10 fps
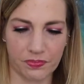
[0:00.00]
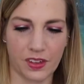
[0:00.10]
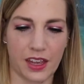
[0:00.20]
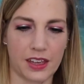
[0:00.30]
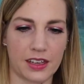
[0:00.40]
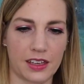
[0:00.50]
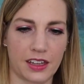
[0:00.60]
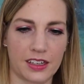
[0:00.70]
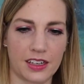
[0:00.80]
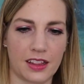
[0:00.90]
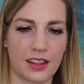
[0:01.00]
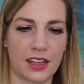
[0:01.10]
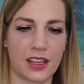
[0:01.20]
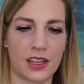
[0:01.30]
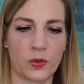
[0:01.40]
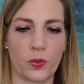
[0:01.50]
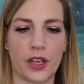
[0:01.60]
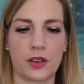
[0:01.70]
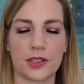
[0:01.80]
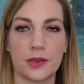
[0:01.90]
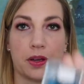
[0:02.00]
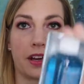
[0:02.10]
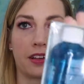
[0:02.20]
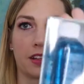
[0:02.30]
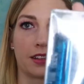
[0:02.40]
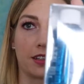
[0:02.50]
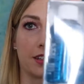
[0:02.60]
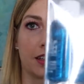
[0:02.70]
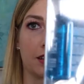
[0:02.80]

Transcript: And then we also got this